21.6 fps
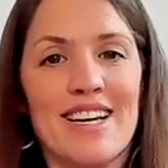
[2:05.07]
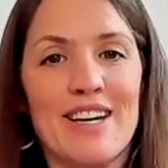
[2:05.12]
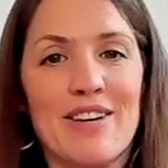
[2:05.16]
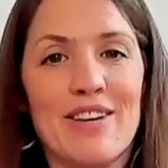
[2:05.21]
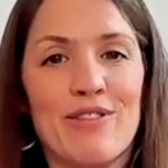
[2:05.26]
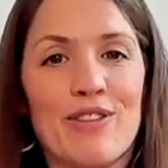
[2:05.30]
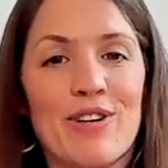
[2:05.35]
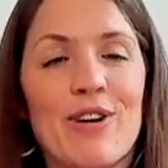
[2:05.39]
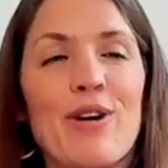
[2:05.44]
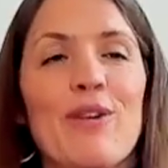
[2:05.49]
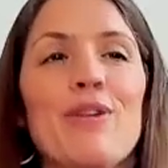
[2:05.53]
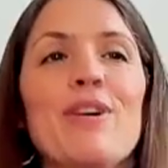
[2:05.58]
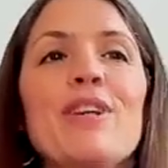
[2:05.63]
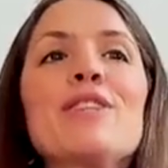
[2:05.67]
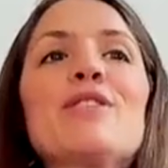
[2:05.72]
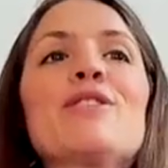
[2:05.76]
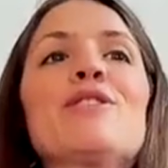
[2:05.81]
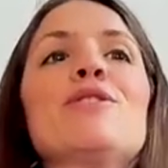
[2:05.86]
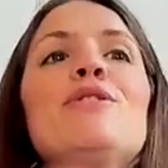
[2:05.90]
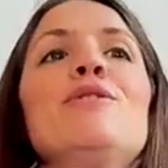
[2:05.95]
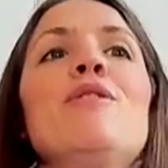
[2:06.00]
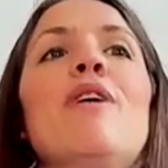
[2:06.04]
If we're going
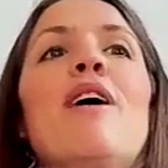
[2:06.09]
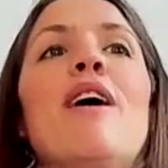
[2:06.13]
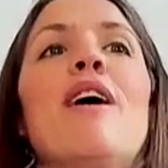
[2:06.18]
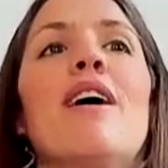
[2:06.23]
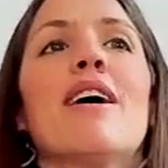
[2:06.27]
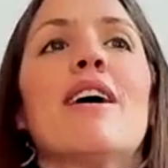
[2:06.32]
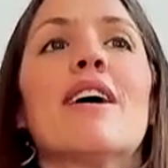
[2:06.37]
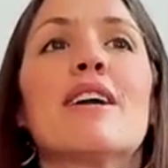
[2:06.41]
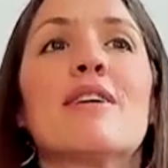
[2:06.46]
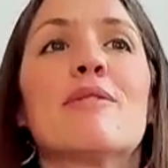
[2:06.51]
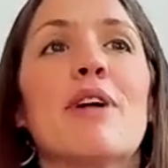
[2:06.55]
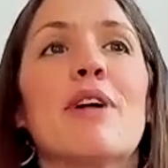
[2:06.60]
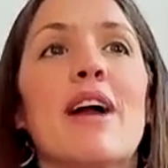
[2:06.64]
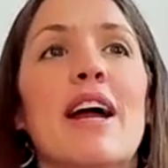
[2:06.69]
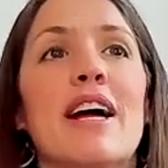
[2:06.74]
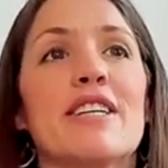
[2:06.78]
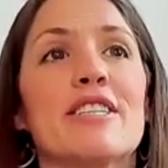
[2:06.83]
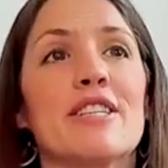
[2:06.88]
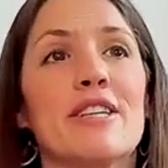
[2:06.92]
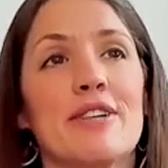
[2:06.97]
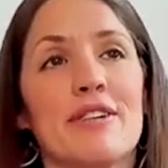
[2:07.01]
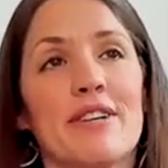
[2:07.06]
too hard and we're
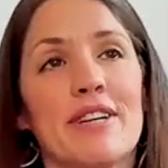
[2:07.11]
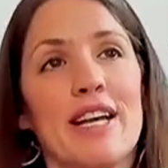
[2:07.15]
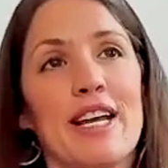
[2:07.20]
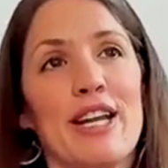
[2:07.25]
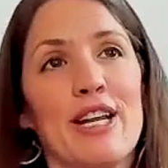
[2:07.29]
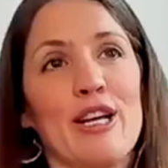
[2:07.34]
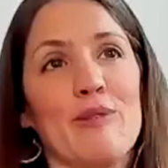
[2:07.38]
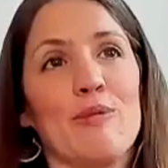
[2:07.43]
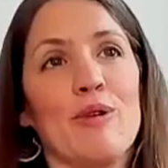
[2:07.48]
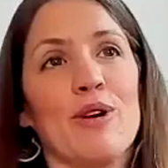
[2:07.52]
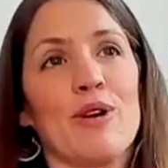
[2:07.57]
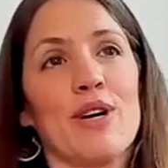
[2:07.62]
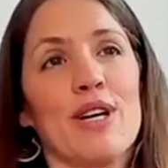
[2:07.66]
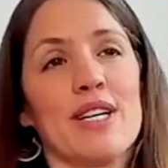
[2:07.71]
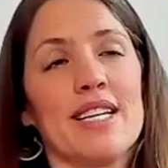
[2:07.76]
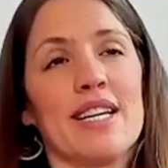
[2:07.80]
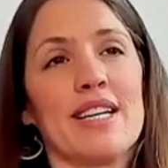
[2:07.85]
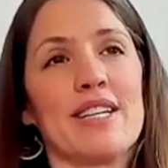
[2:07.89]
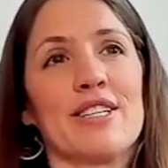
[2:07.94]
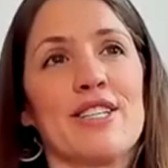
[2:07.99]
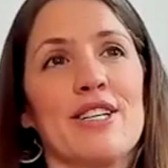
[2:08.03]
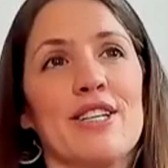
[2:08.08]
actually creating more
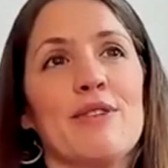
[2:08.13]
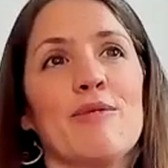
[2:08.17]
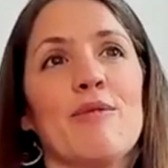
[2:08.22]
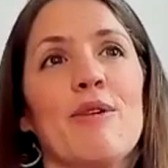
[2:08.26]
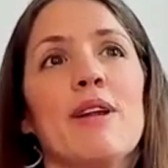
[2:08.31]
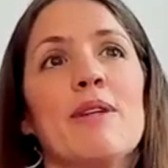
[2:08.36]
tension,